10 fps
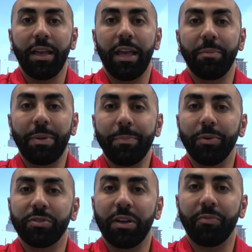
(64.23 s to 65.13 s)
and
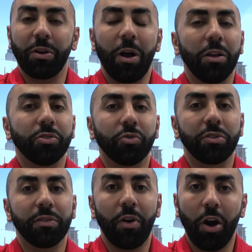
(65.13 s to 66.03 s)
people suffering all
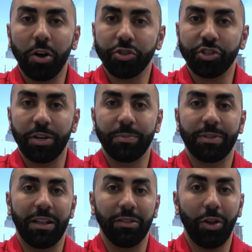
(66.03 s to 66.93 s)
sorts of hardships
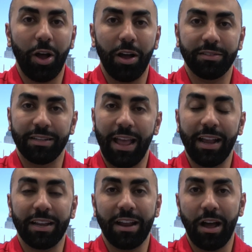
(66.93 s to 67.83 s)
and loss and
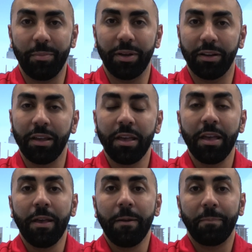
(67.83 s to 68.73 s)
economic,
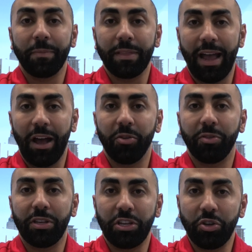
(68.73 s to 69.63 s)
now
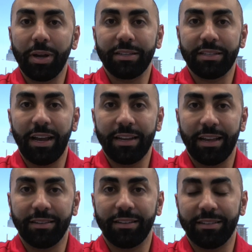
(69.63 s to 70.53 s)
the
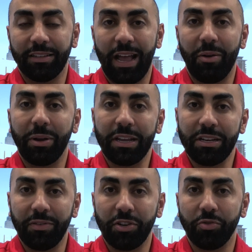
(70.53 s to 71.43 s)
USCIS is allowing
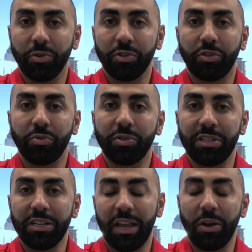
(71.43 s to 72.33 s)
individuals to
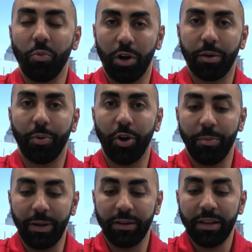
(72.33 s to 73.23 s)
seek a work
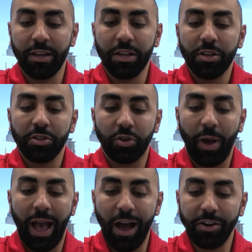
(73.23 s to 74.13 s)
permit. So
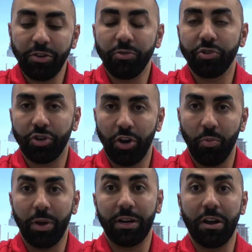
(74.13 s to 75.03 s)
how do you show
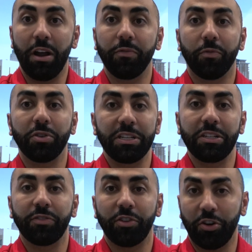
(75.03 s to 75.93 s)
what an unforeseen
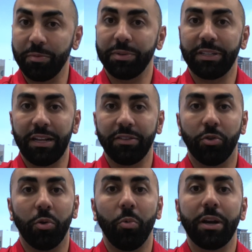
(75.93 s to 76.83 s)
circumstance,
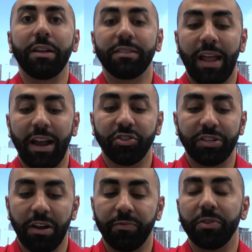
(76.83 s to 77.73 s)
or what is an actually
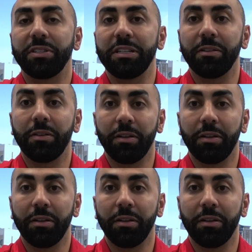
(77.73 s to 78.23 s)
unforeseen